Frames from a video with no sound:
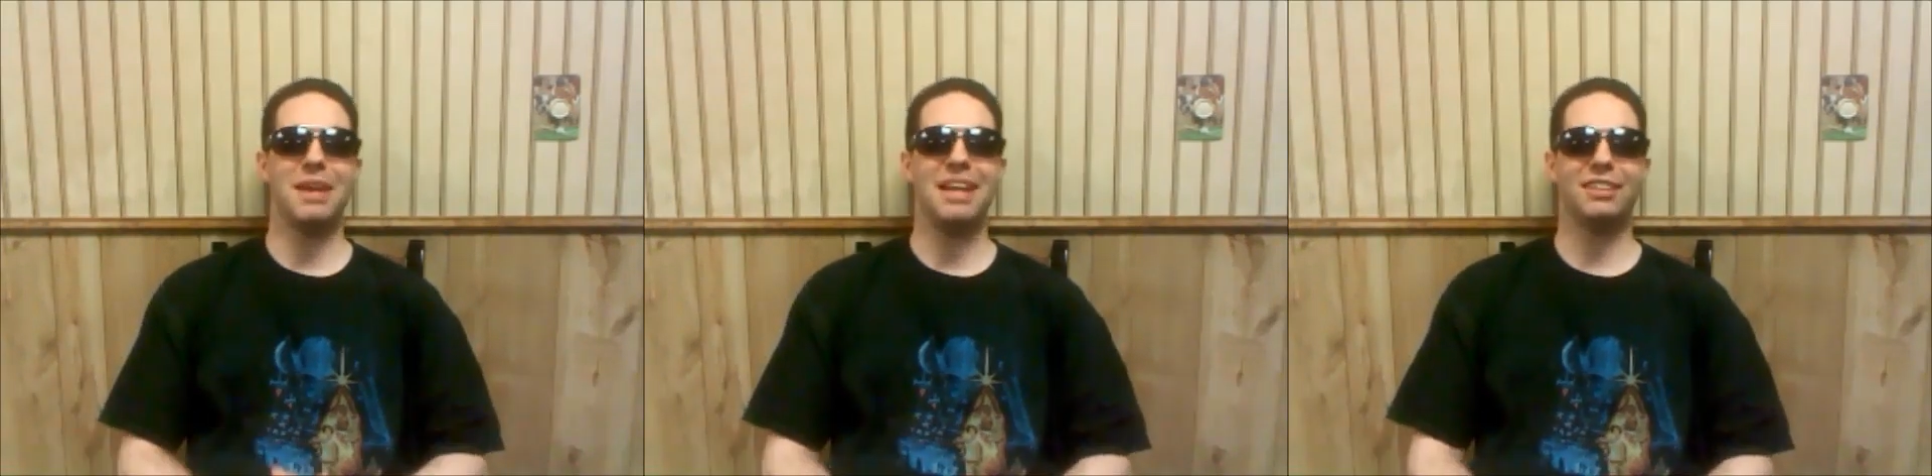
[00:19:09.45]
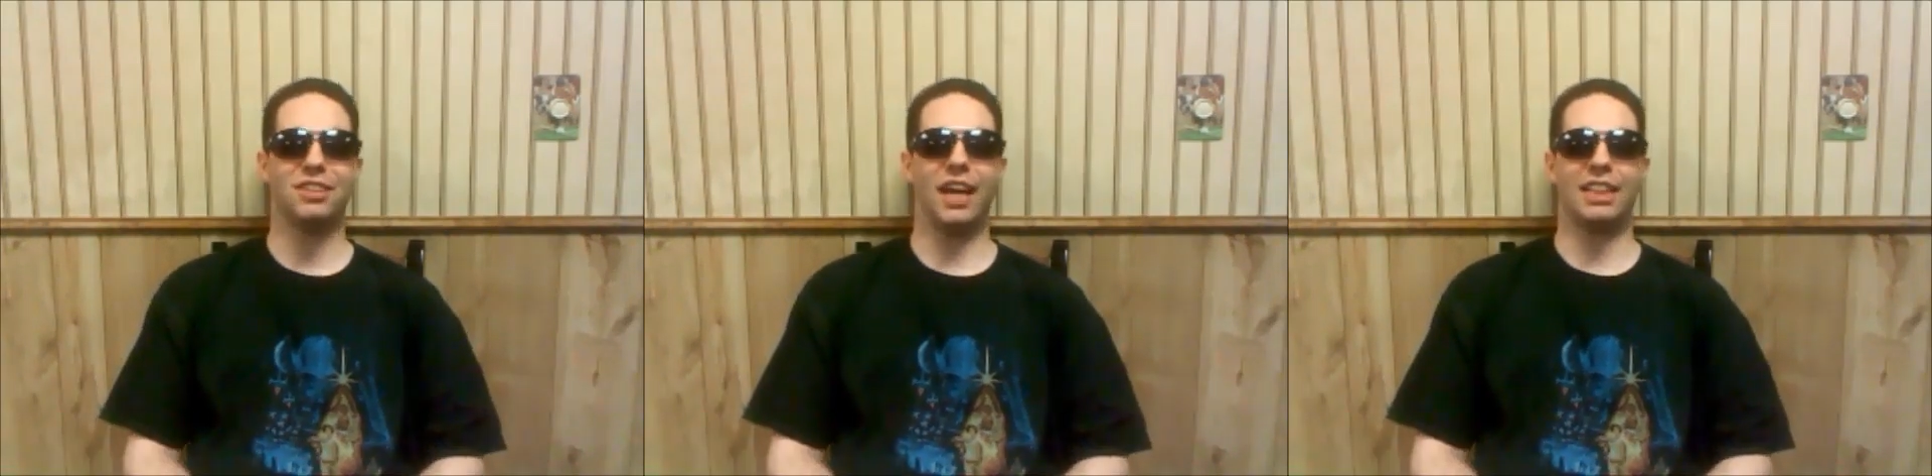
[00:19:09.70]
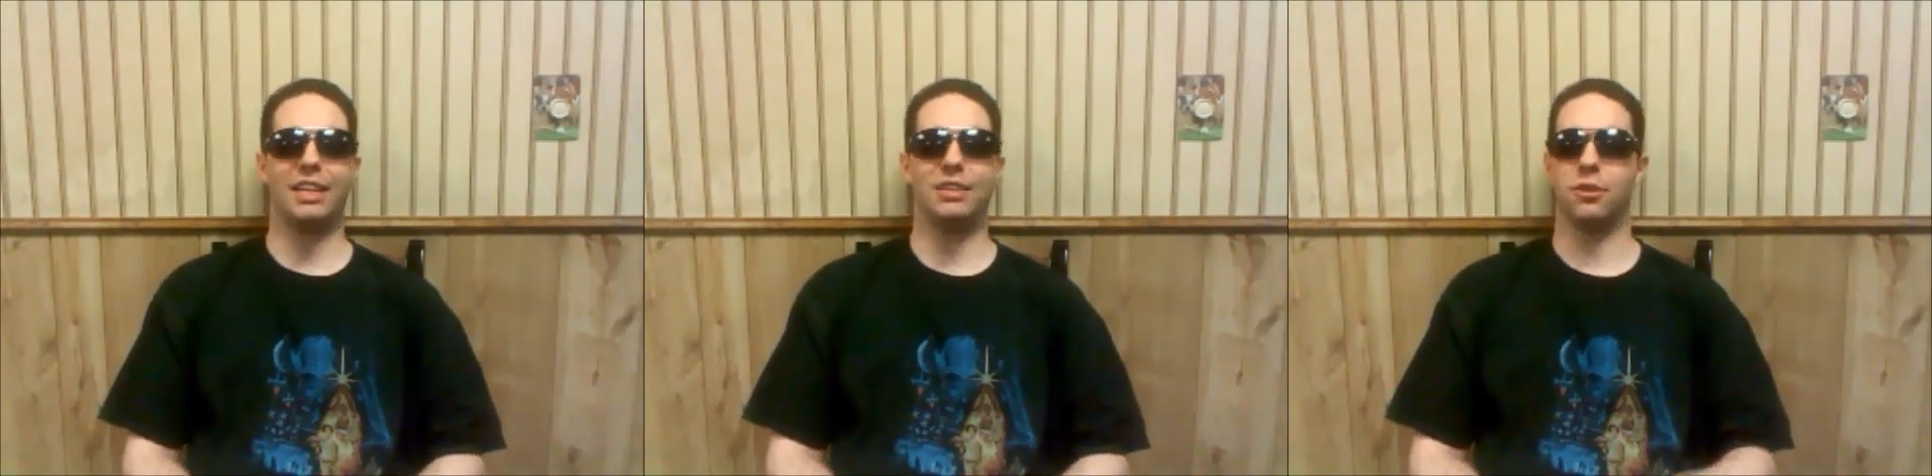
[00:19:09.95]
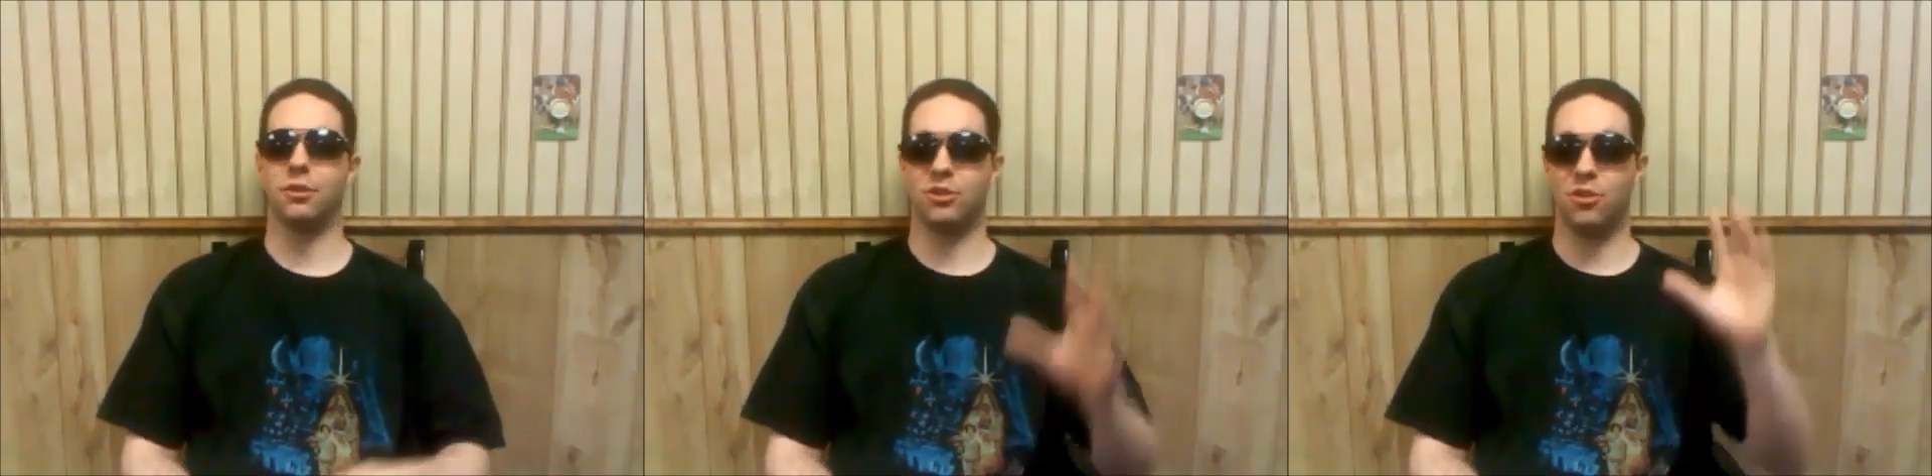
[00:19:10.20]
me it's like they
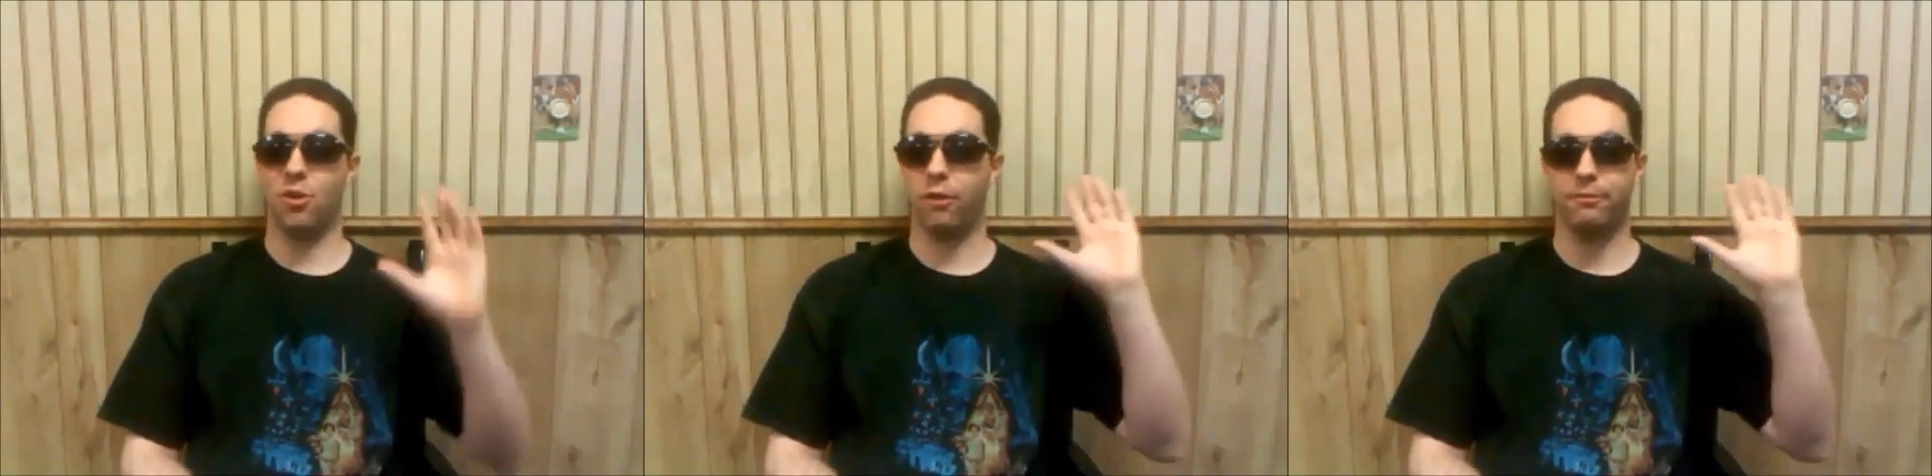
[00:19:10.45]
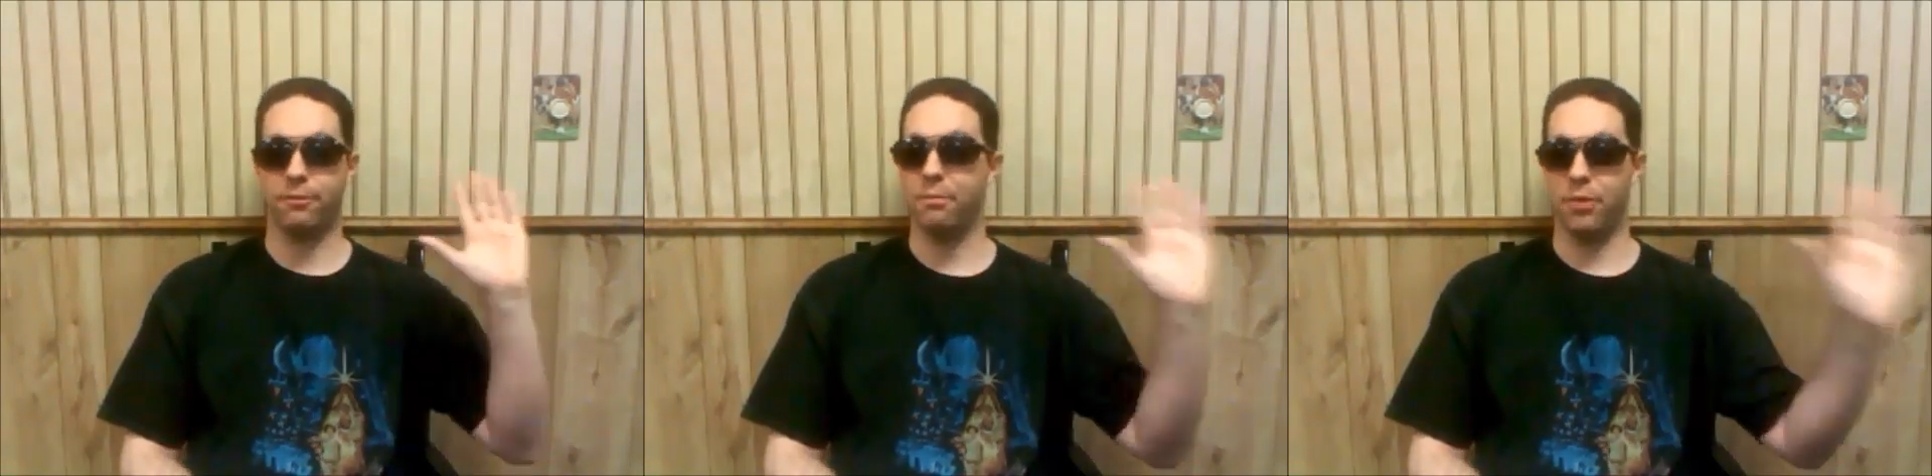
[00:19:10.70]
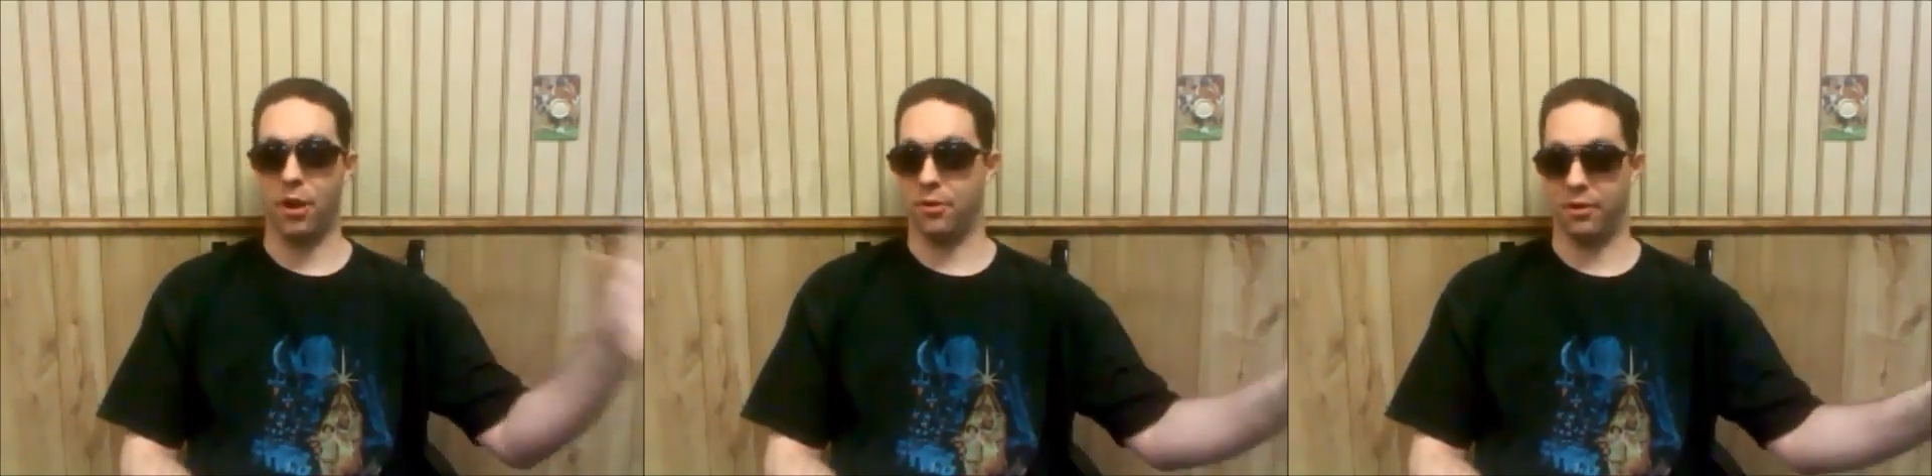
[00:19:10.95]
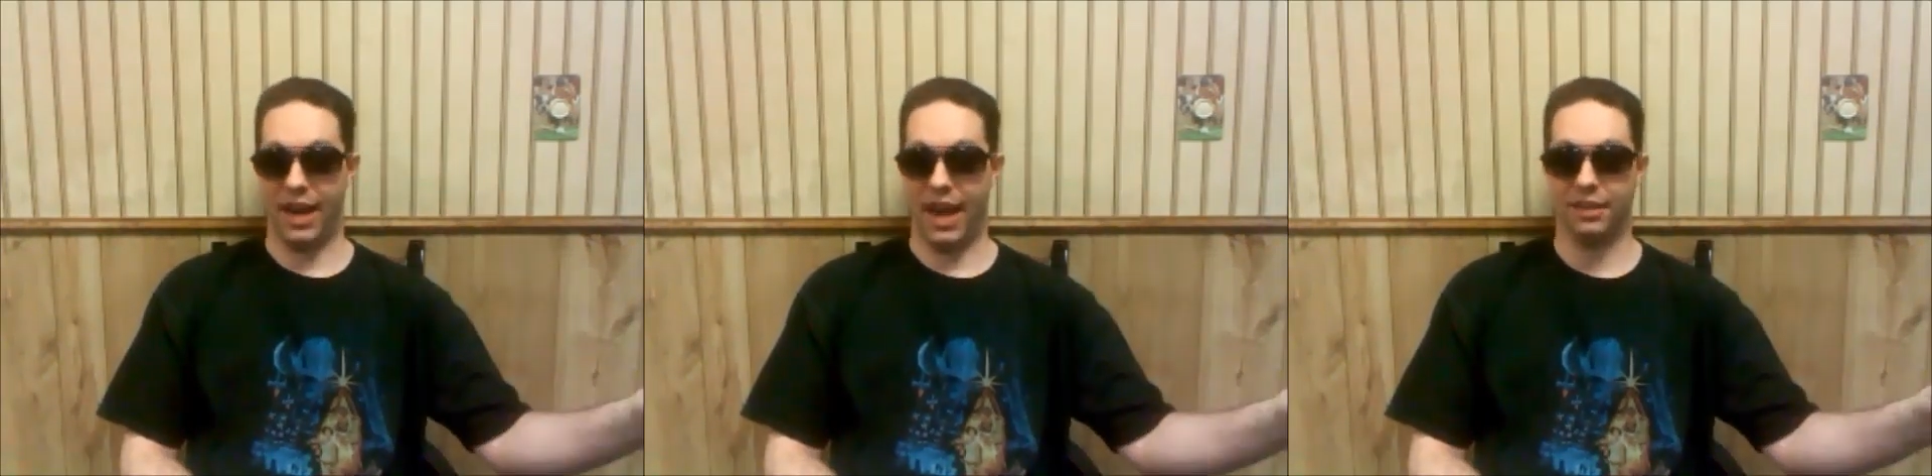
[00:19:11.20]
took Snarf from
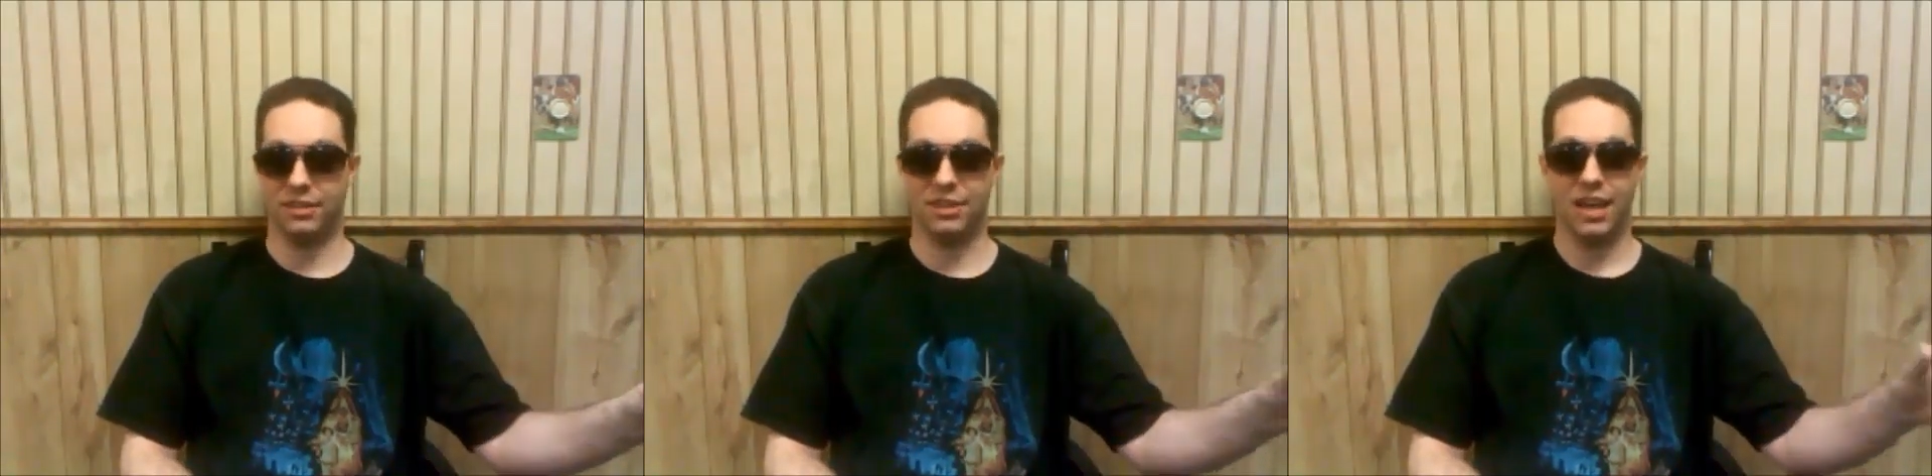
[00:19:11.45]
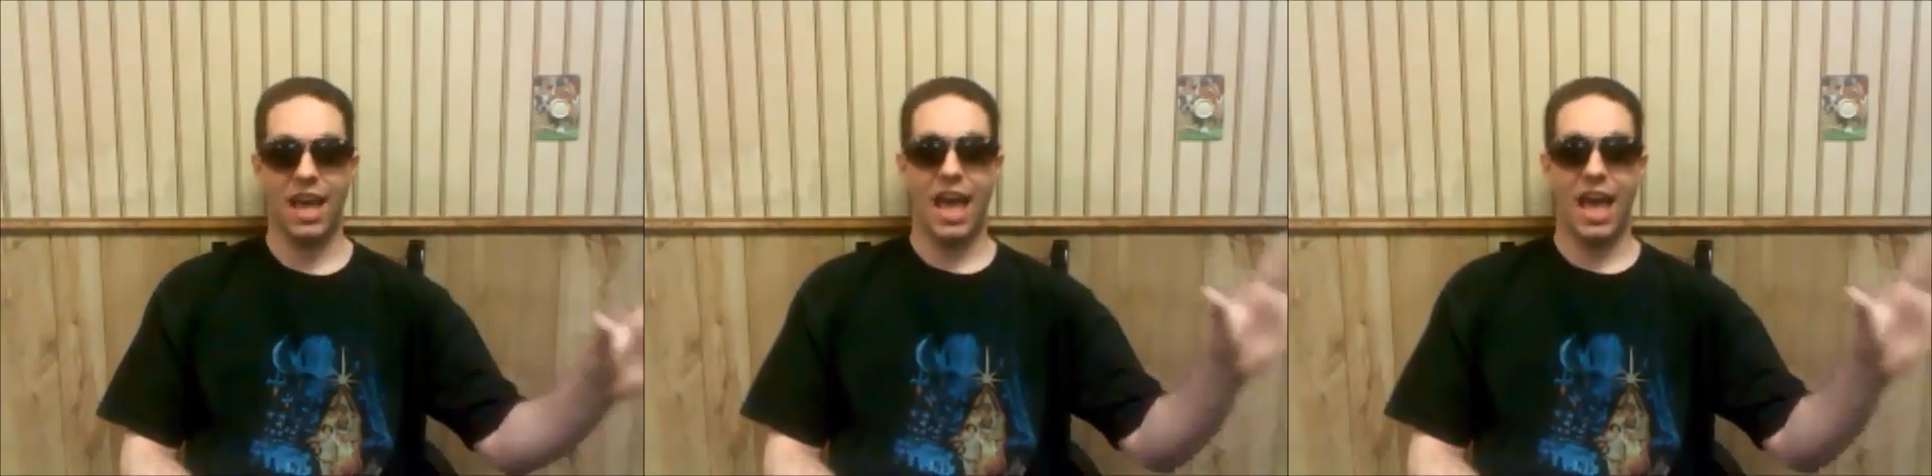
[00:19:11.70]
Thundercats